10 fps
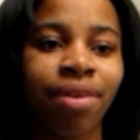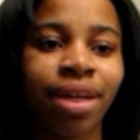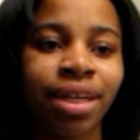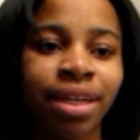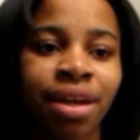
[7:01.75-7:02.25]

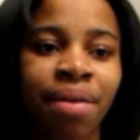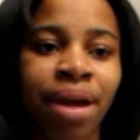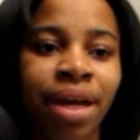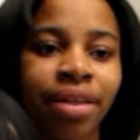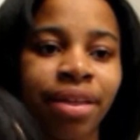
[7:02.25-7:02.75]
right here and I
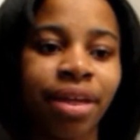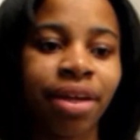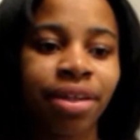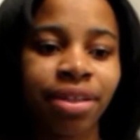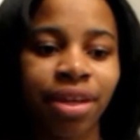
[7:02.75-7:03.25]
might
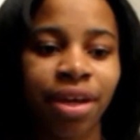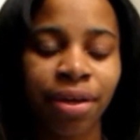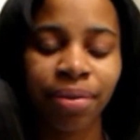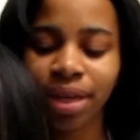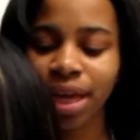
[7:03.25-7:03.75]
layer it
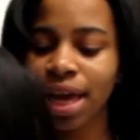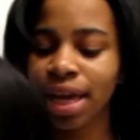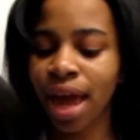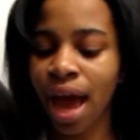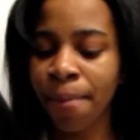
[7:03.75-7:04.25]
up,
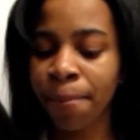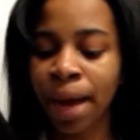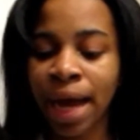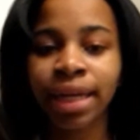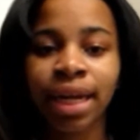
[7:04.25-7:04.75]
and I
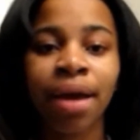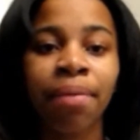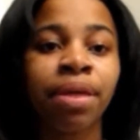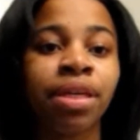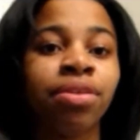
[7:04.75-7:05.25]
might
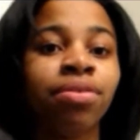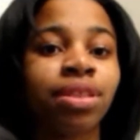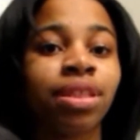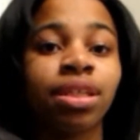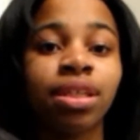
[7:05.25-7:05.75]
not be
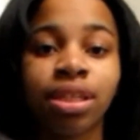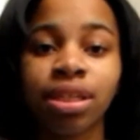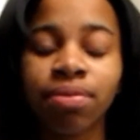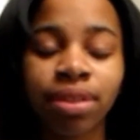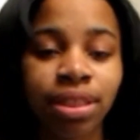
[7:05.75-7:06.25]
using
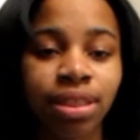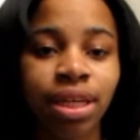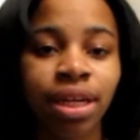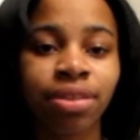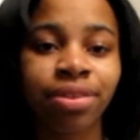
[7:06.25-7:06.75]
heat with this
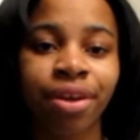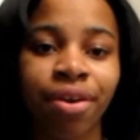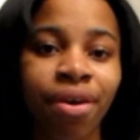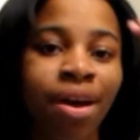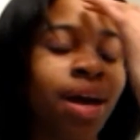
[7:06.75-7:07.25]
hair,
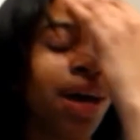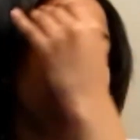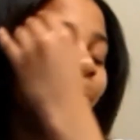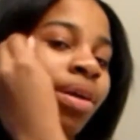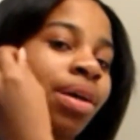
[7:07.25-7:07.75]
so
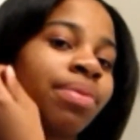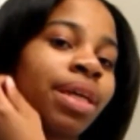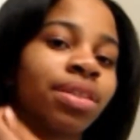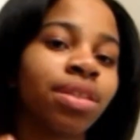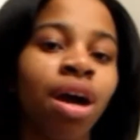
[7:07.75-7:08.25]
I'm gonna
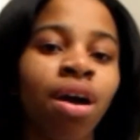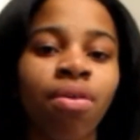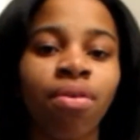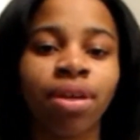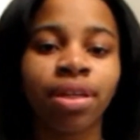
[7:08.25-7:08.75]
update
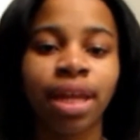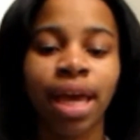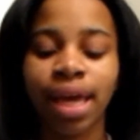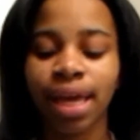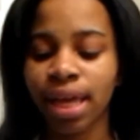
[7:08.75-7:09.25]
y'all on
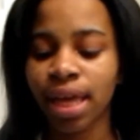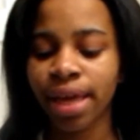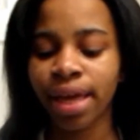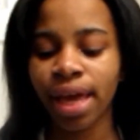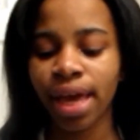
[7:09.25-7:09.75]
that.
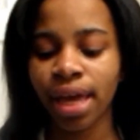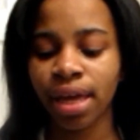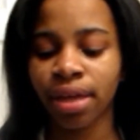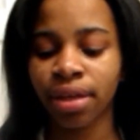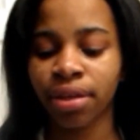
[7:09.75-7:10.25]

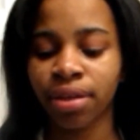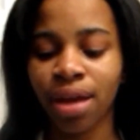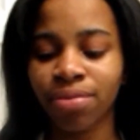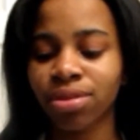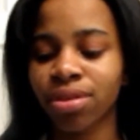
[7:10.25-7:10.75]
And
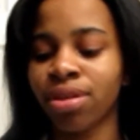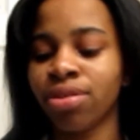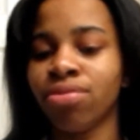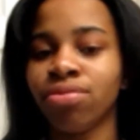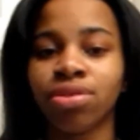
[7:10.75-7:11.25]
I'm just gonna
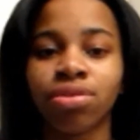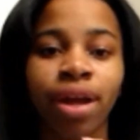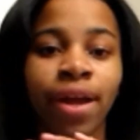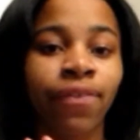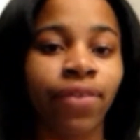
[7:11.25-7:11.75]
use
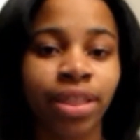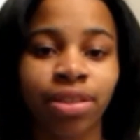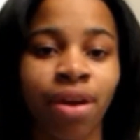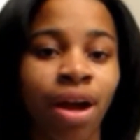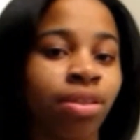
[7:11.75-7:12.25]
straight
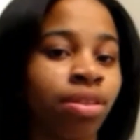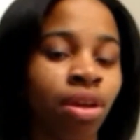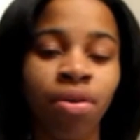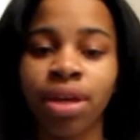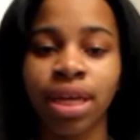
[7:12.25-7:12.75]
flexi rods,
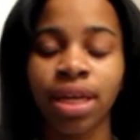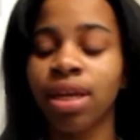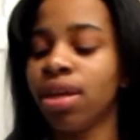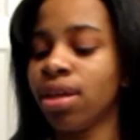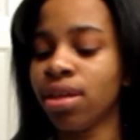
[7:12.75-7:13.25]
no heat